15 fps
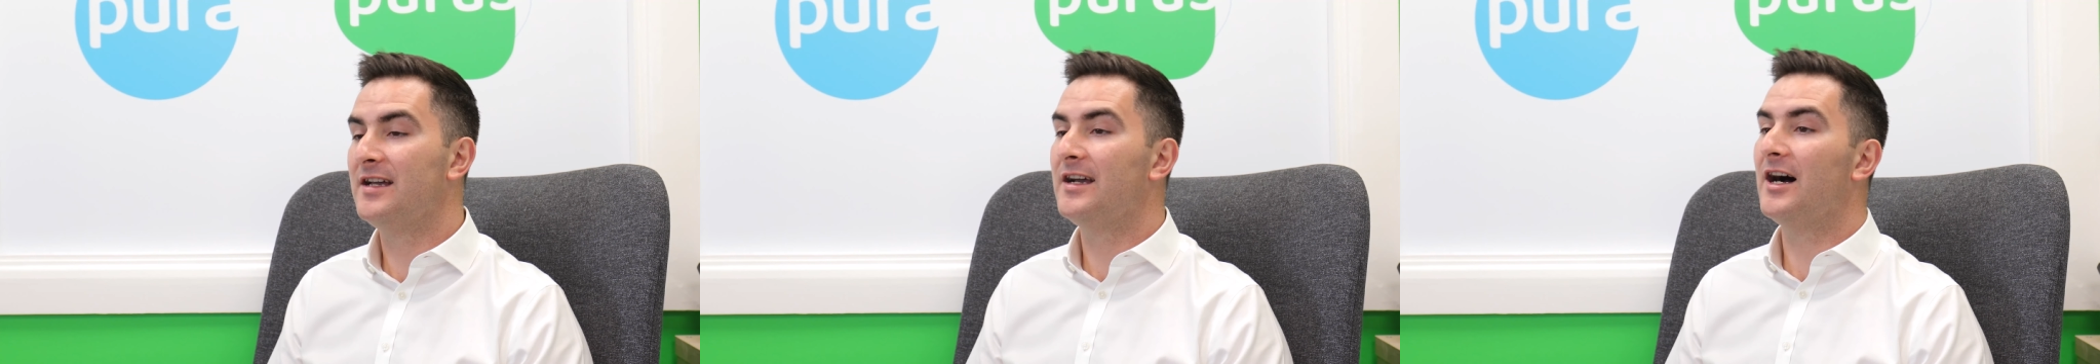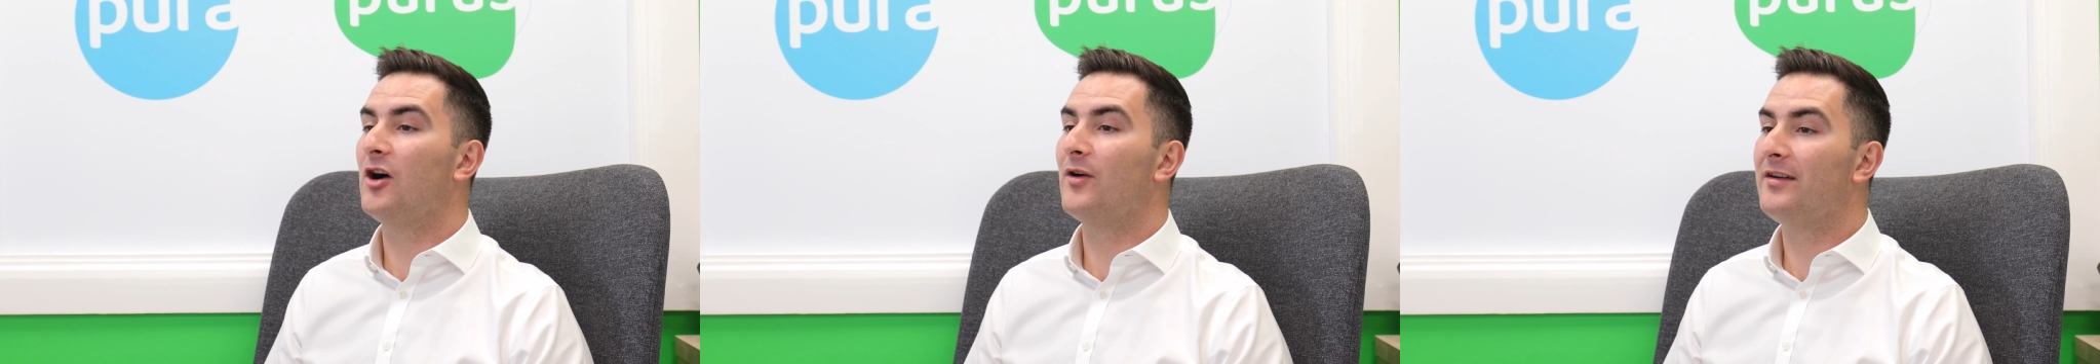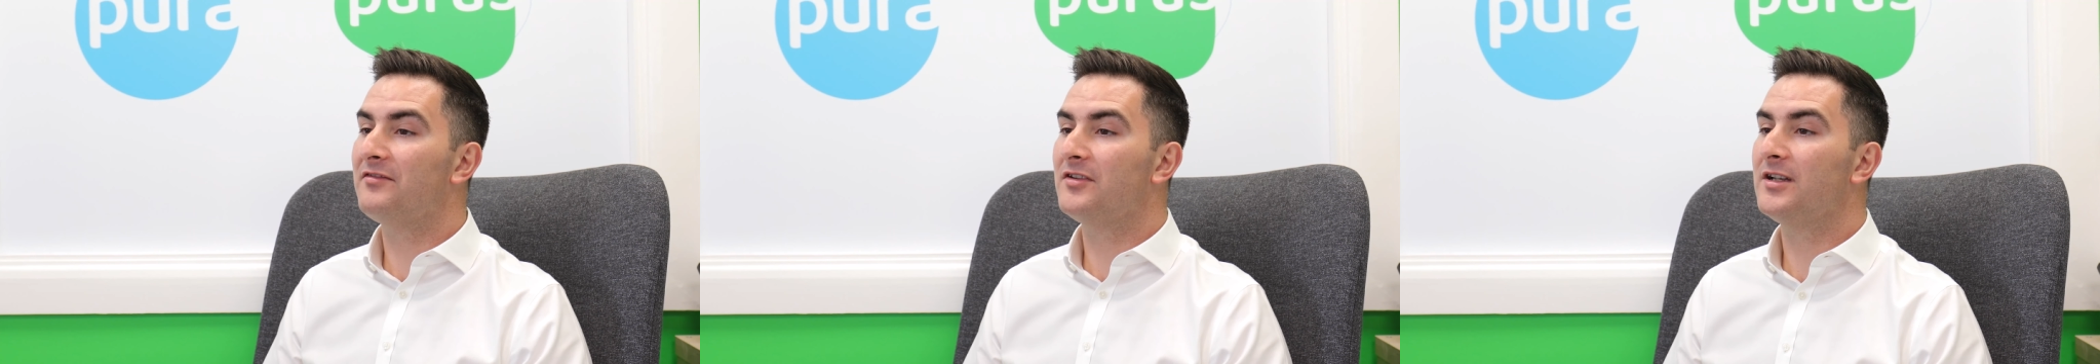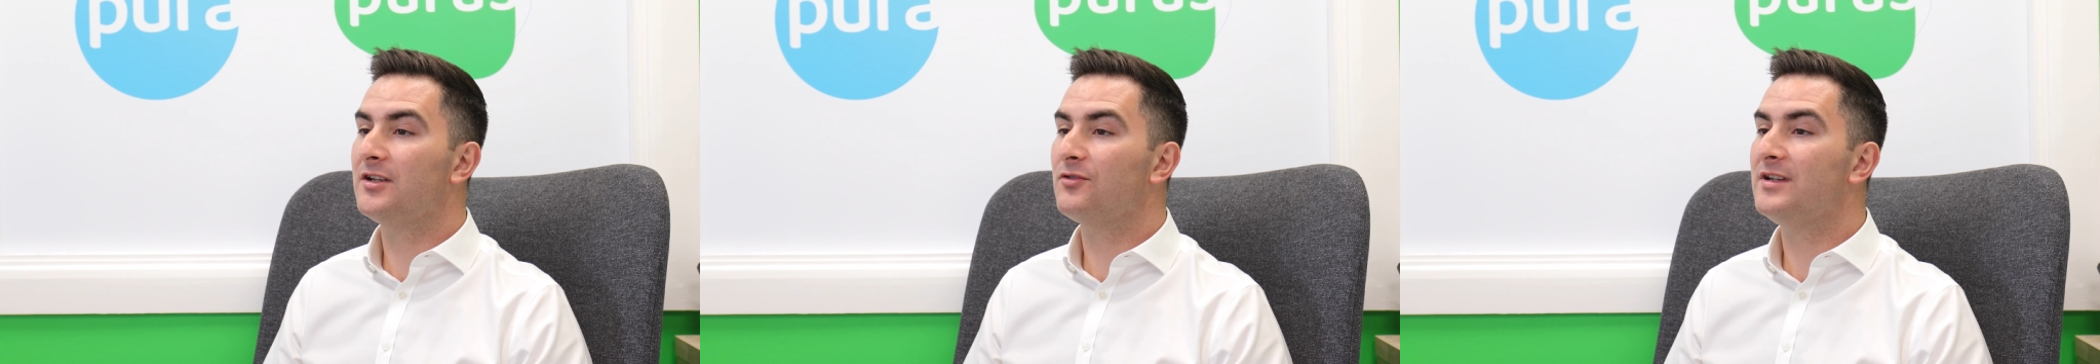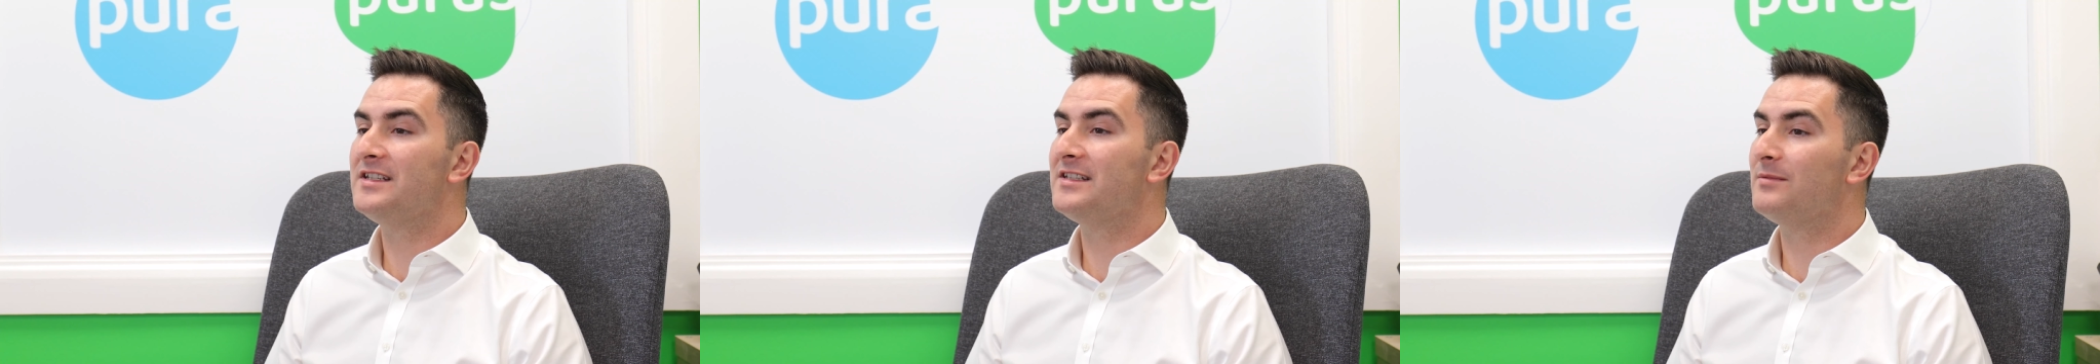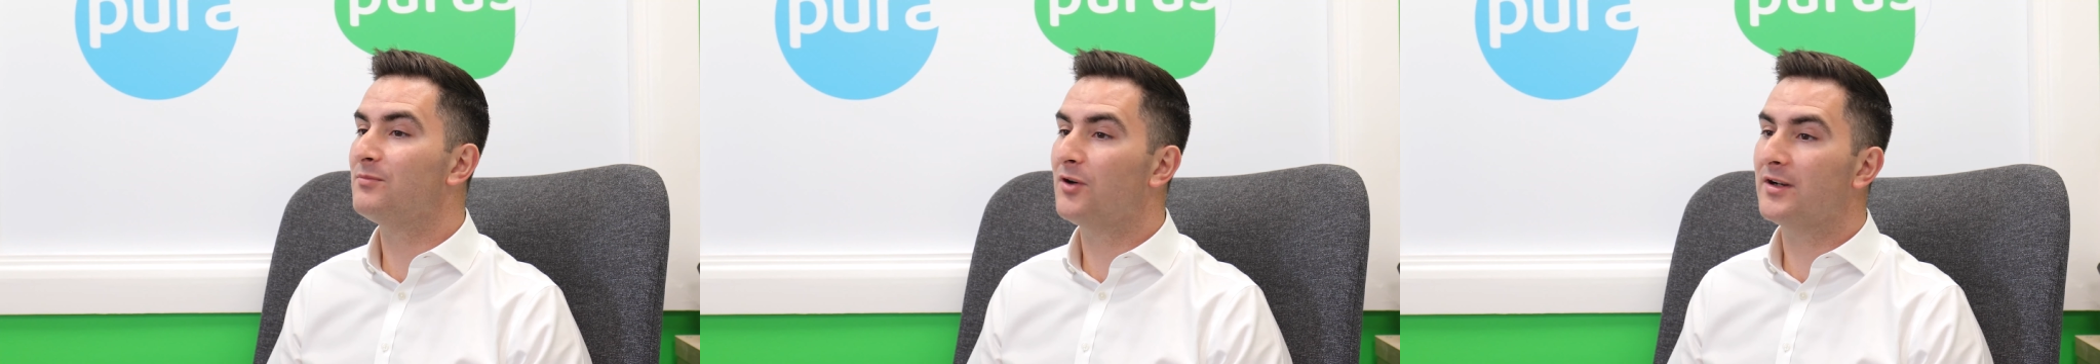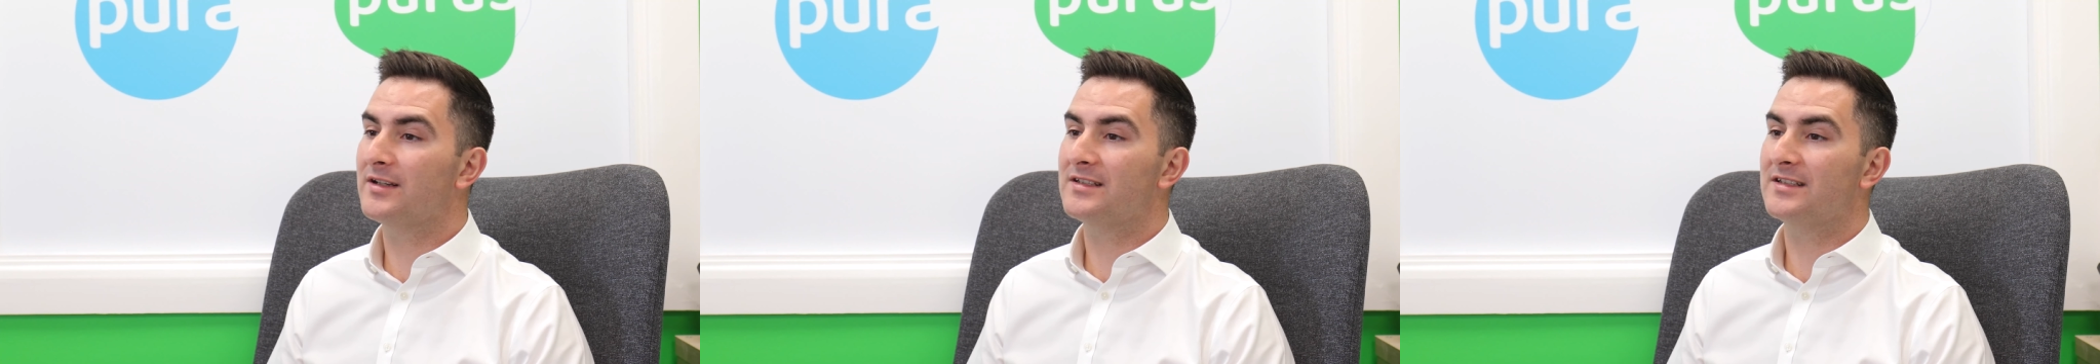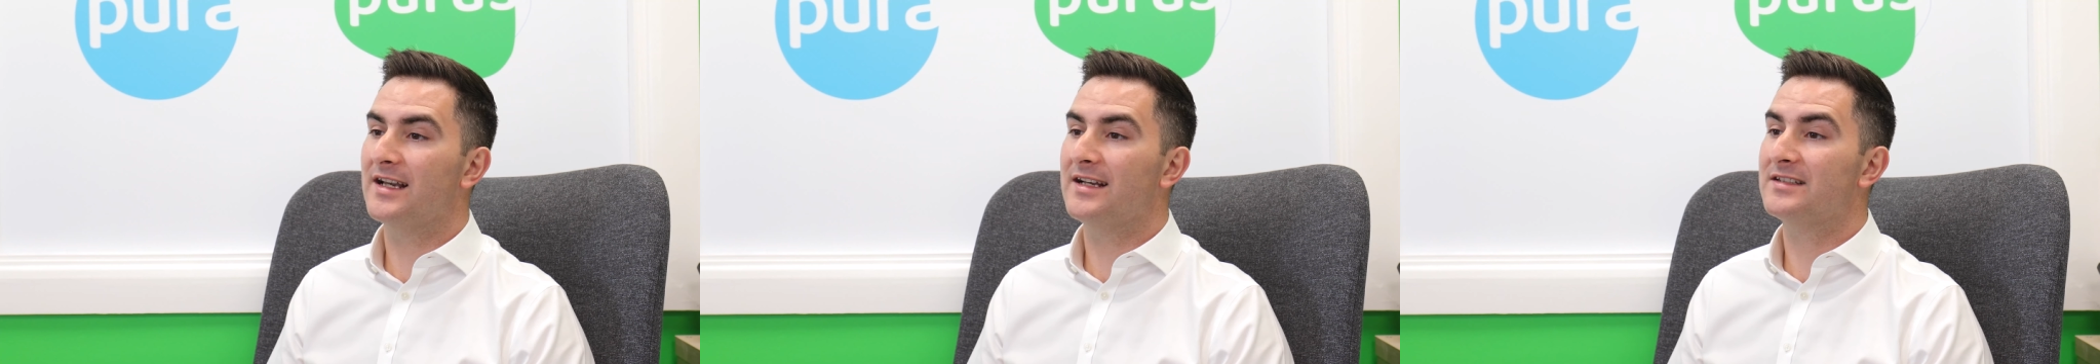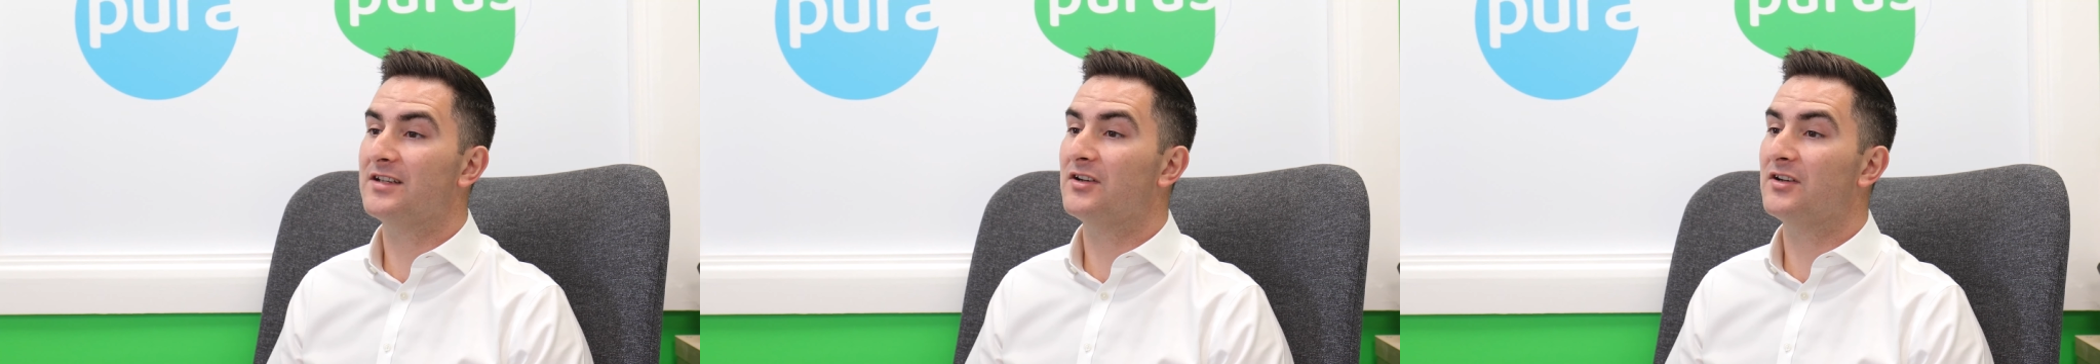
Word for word: Our ever increasing product sets